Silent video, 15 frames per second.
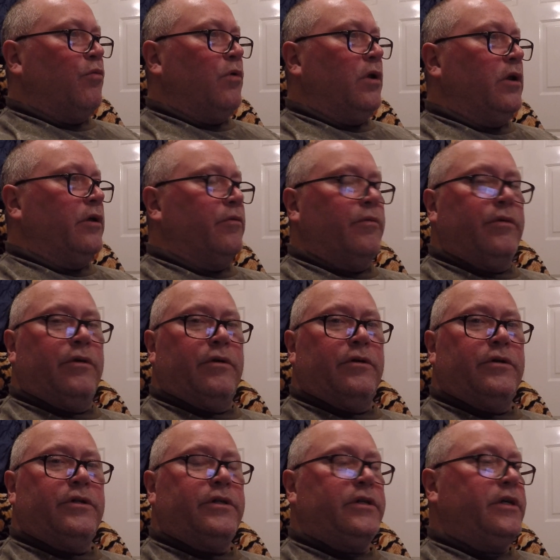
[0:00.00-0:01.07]
wallet with their
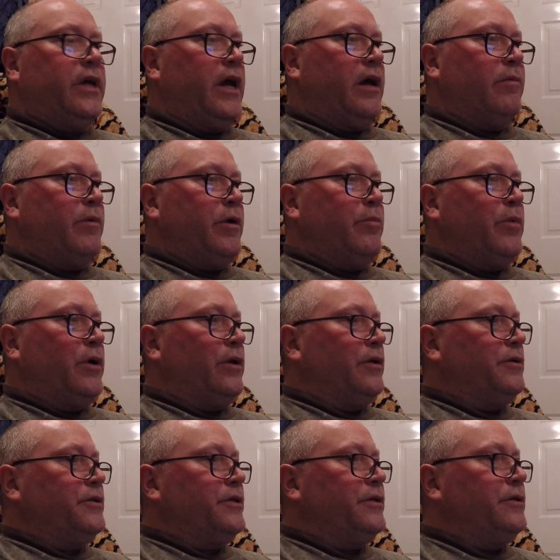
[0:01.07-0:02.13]
scammy
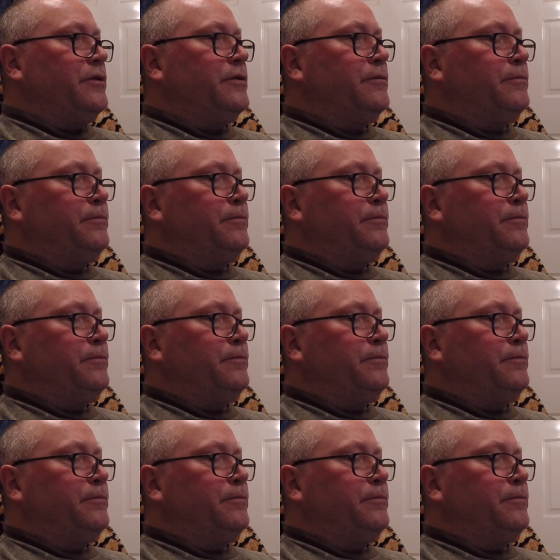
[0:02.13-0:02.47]
policies.